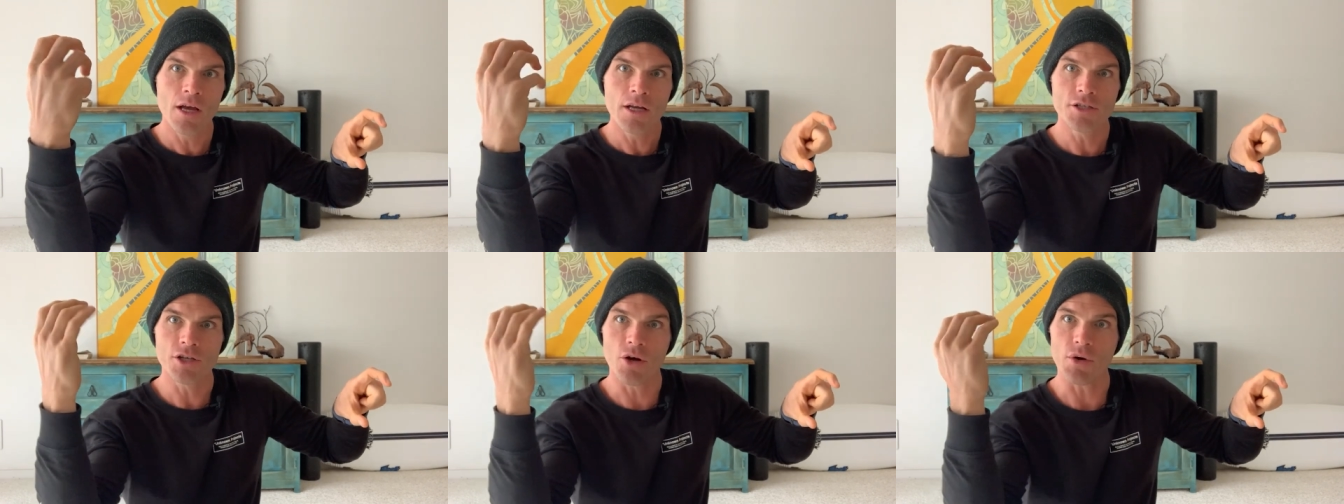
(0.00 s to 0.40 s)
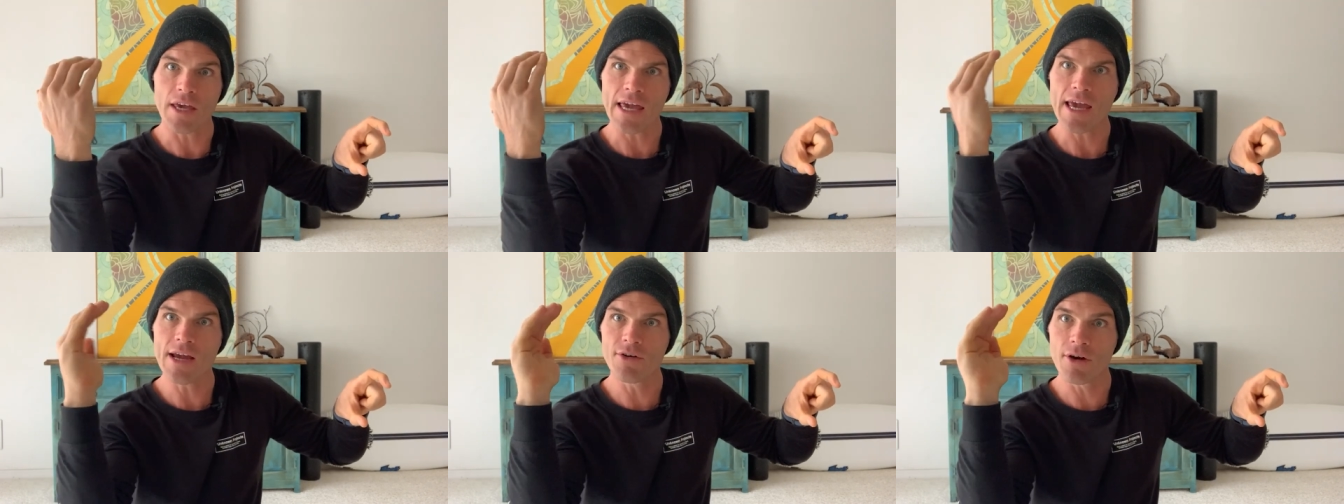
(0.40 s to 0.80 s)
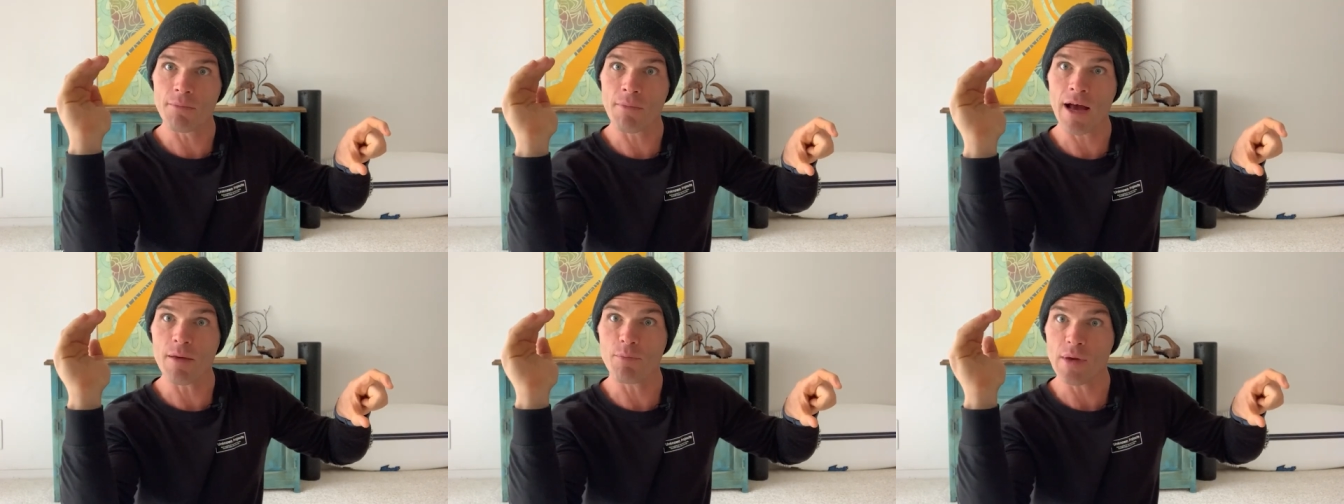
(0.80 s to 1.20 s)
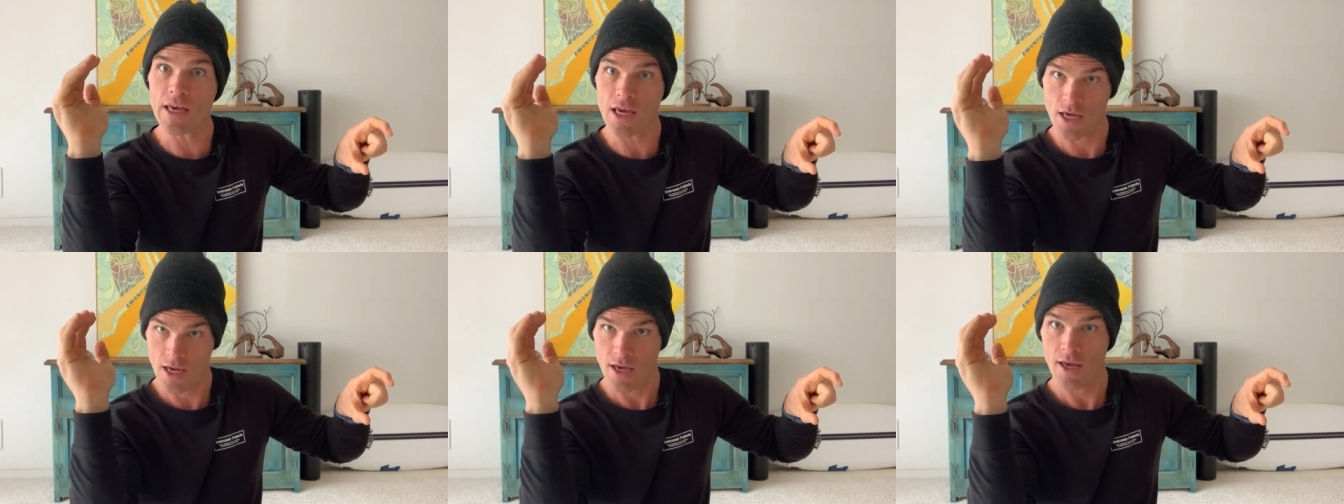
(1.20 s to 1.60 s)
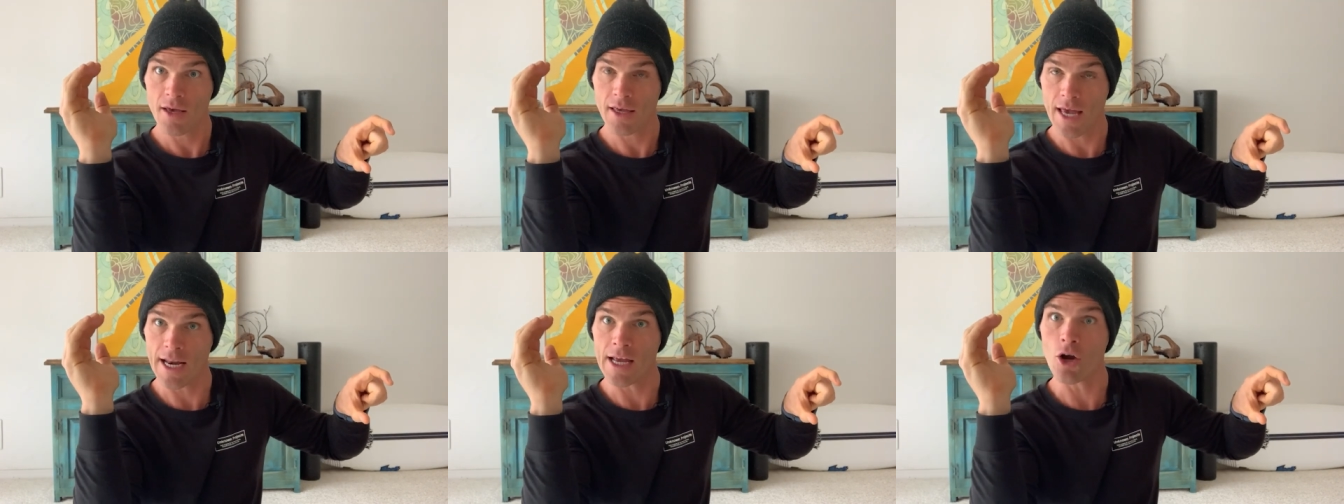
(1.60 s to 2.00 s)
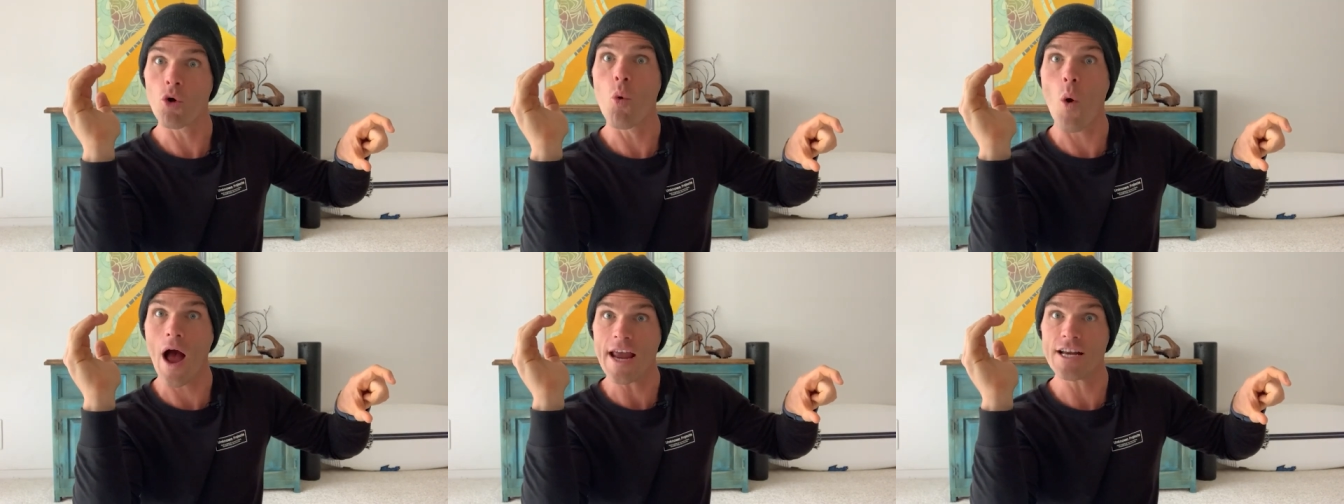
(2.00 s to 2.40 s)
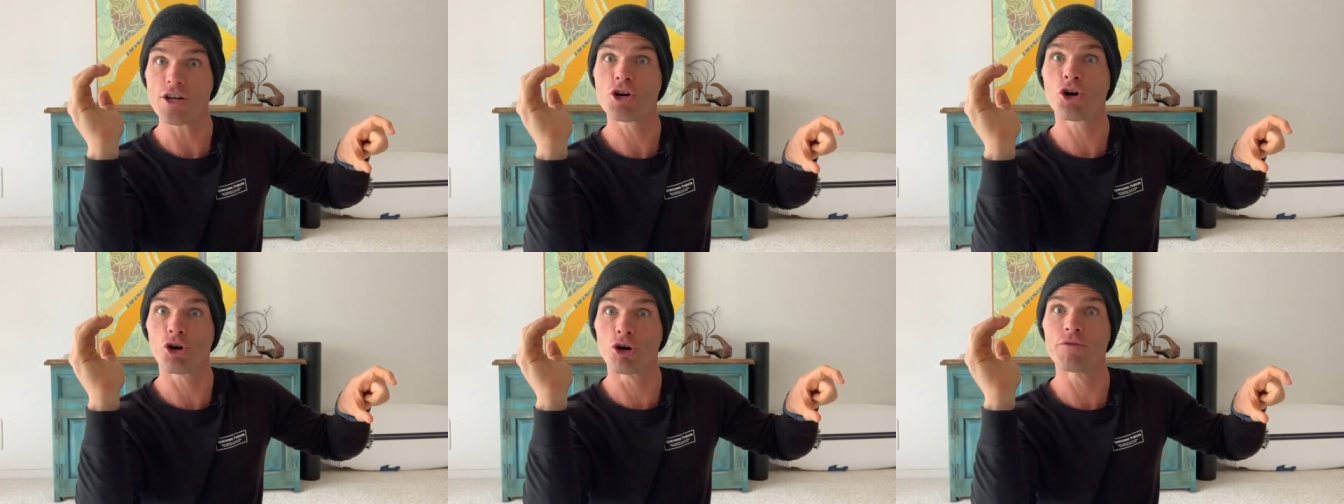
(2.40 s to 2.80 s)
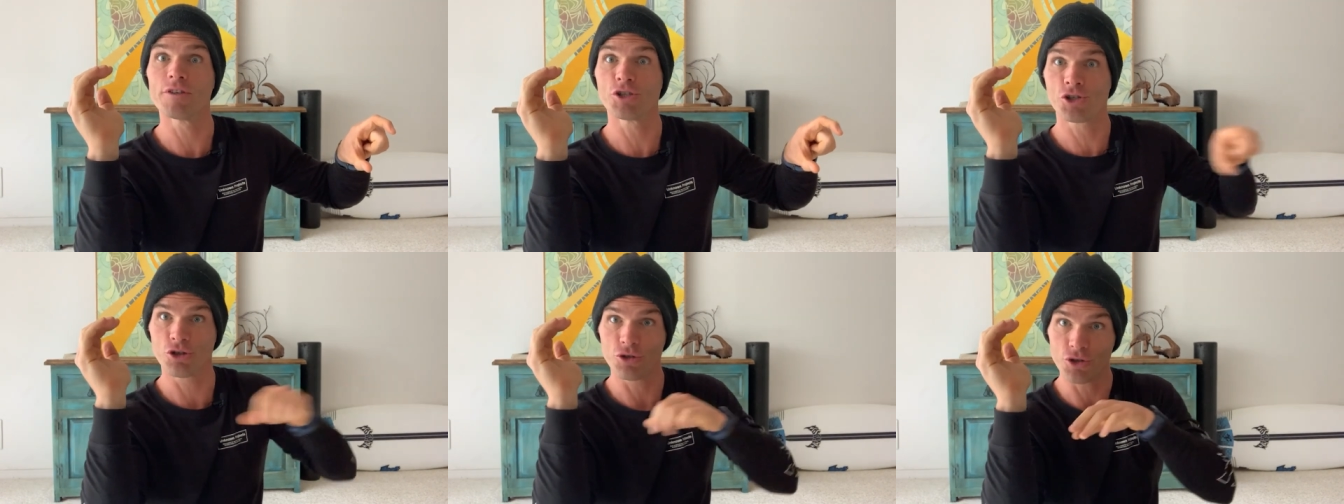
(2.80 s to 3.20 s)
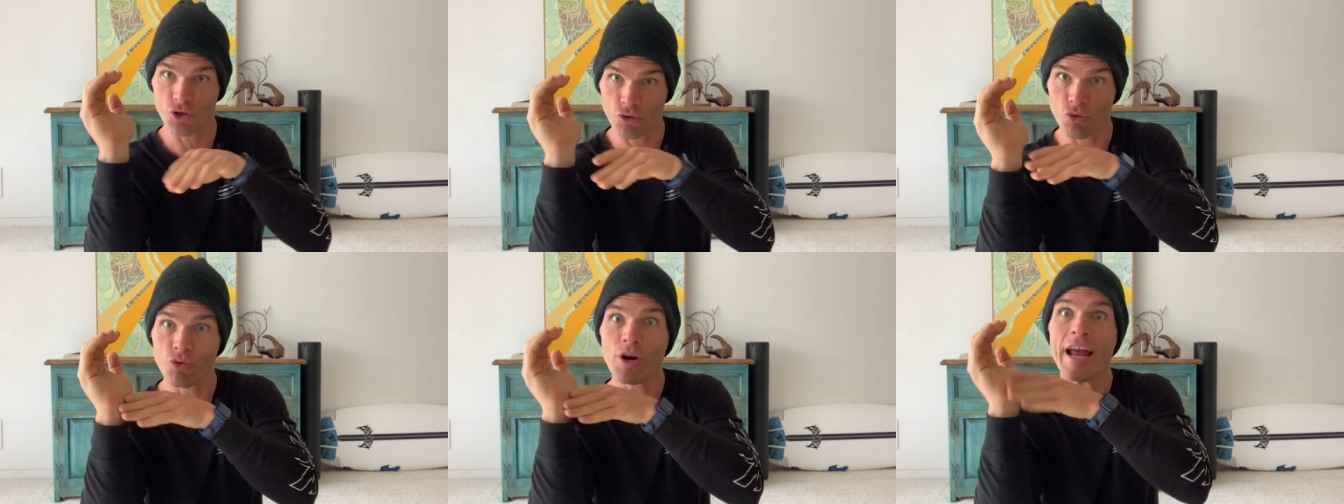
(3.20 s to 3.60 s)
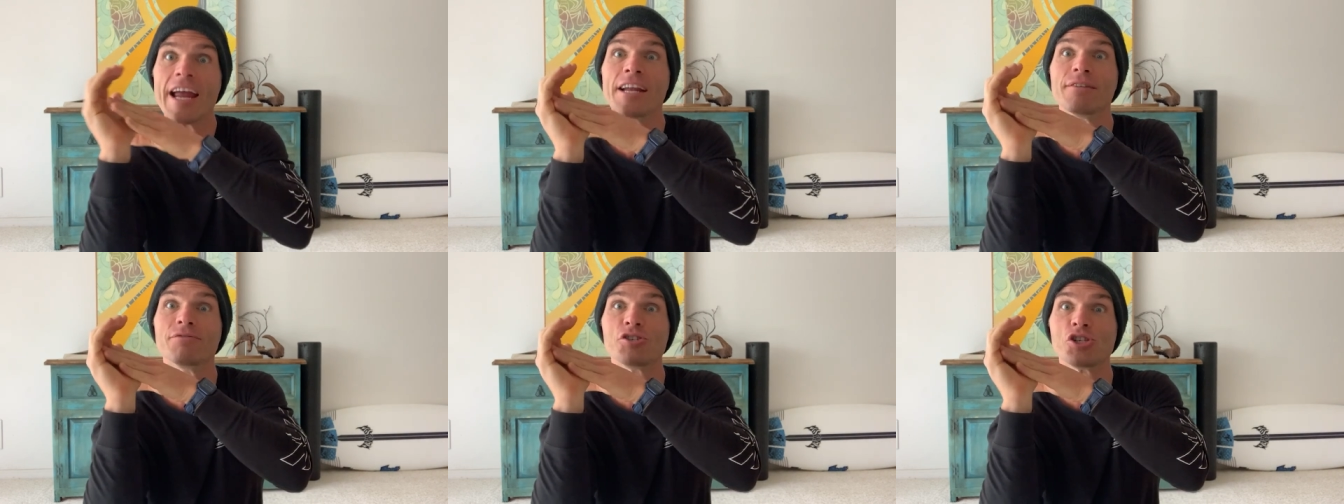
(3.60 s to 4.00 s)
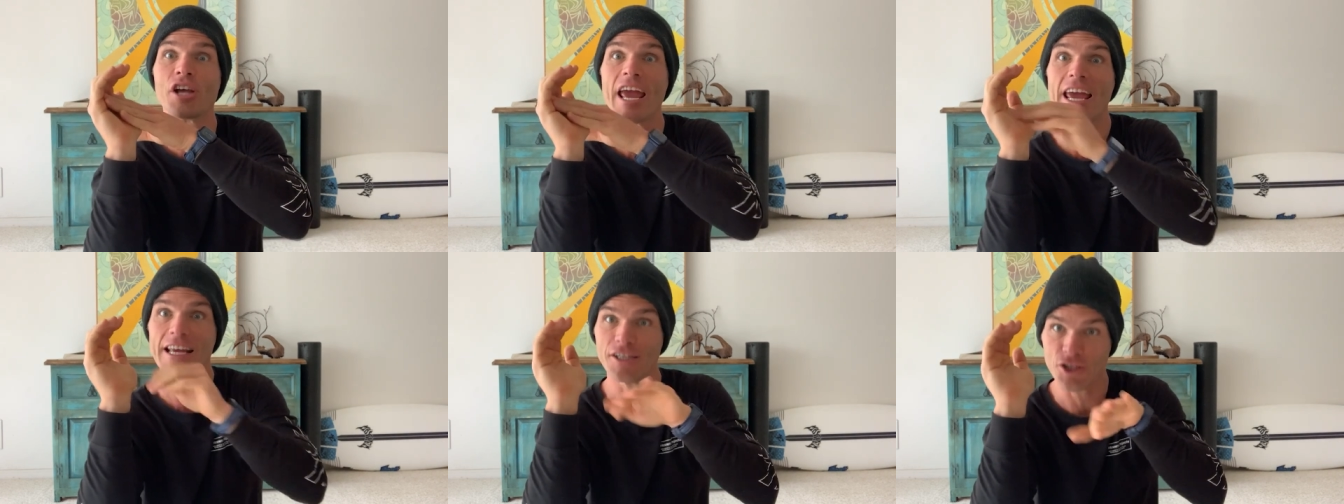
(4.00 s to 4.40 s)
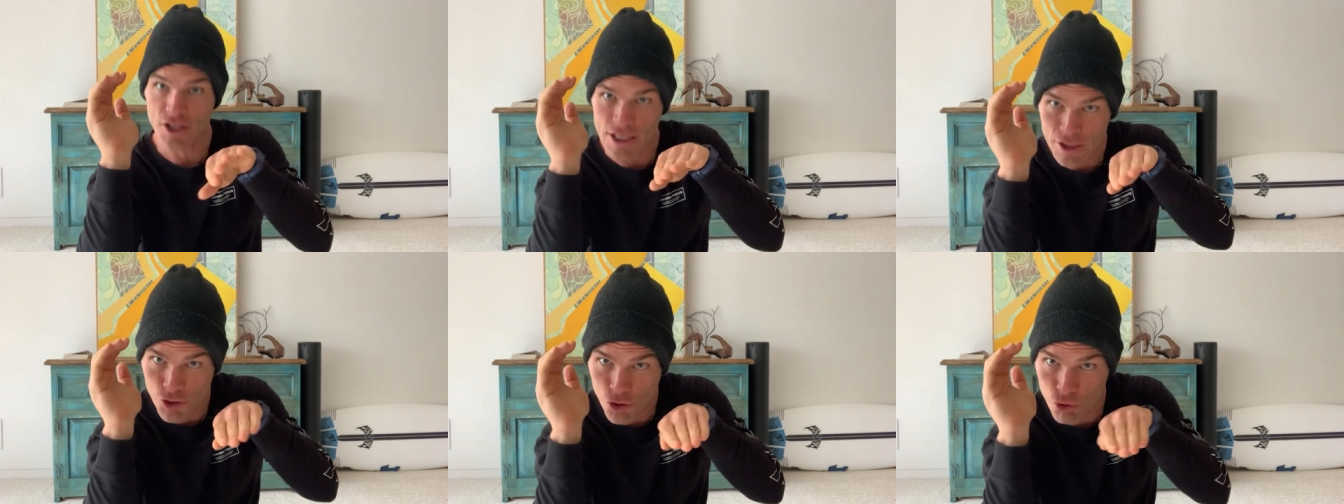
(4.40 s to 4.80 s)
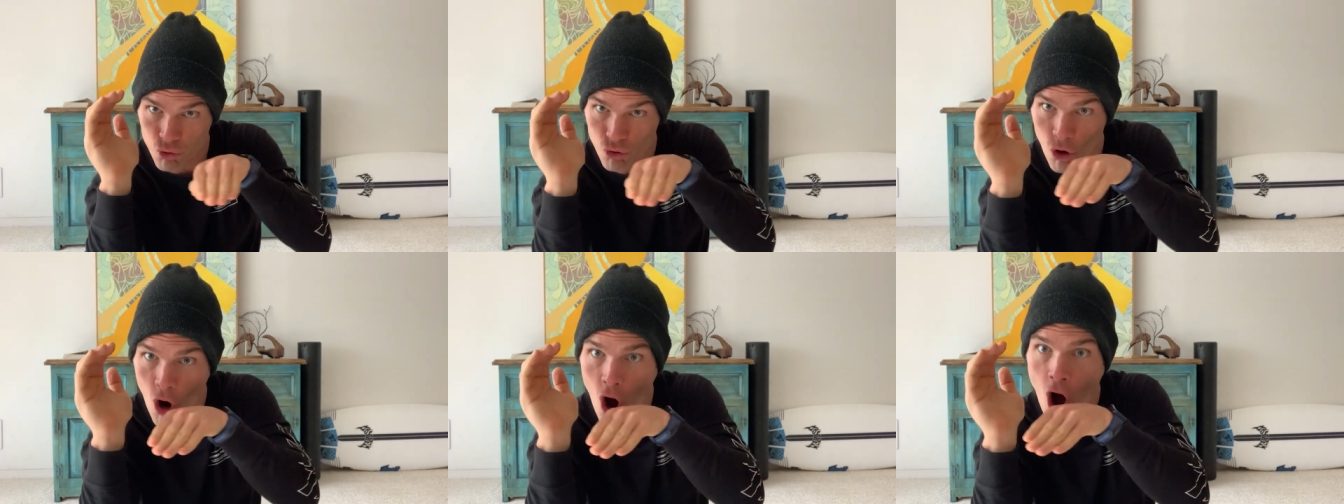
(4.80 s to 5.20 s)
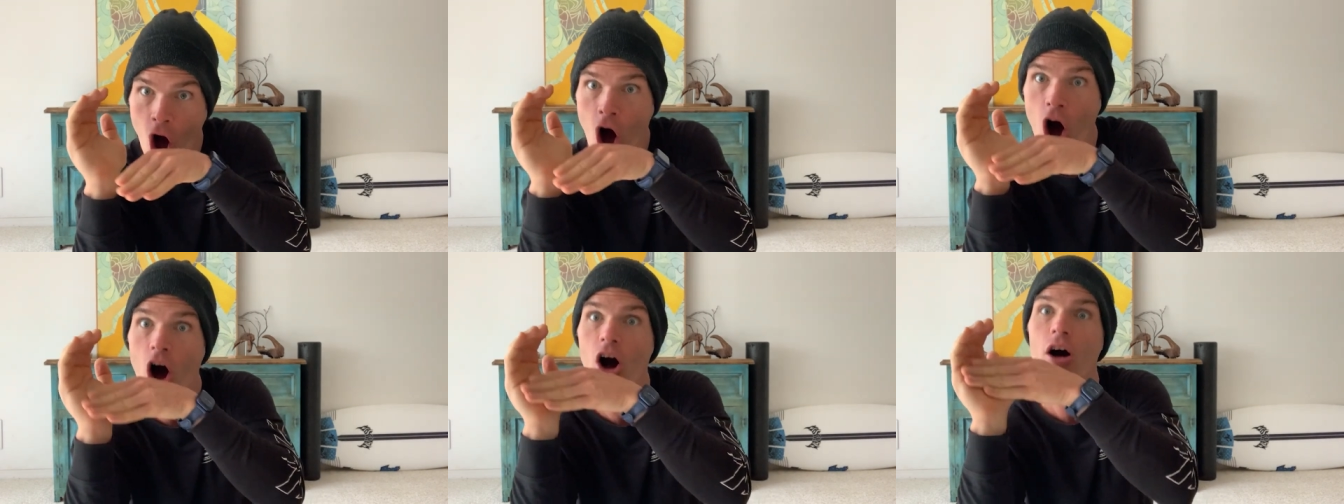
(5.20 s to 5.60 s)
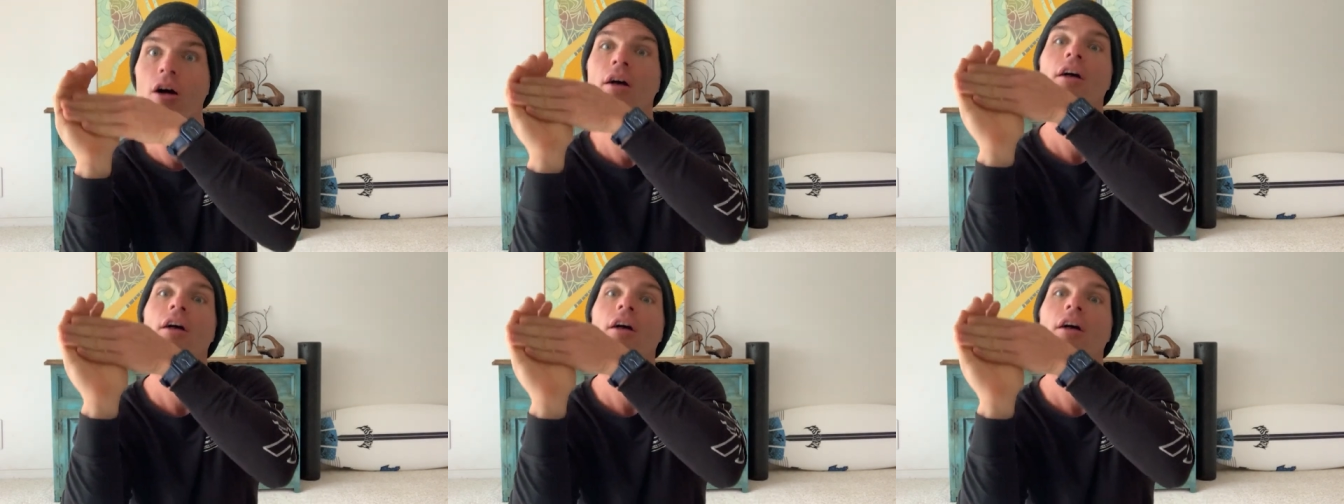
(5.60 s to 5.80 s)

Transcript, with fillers: So here it might be getting quite curvature, the rate of change, the draw